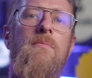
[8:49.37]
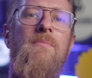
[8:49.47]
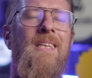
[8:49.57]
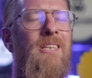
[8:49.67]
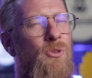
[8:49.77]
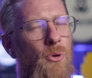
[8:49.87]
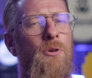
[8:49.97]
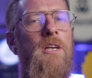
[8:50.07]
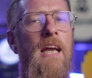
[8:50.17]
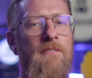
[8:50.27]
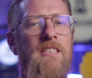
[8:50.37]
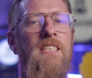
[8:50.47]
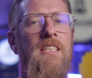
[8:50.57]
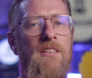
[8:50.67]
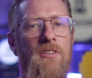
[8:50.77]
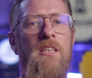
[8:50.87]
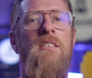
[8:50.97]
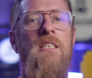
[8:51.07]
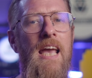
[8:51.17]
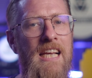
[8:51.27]
then you already have a
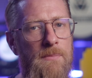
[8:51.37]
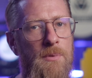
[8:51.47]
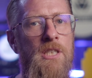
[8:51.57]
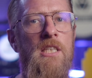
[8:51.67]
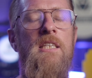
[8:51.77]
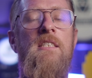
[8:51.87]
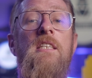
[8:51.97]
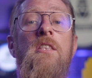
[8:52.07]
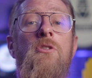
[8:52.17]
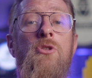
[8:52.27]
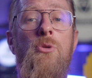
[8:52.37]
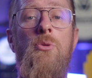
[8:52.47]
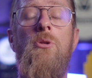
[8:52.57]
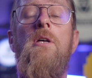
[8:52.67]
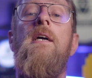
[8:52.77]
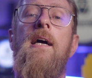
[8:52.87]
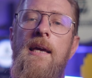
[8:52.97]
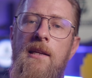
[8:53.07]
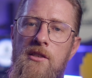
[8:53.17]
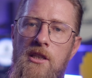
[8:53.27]
significant expertise in the tool
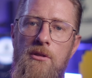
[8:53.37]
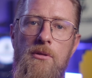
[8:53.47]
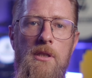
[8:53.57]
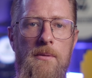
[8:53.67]
and in security.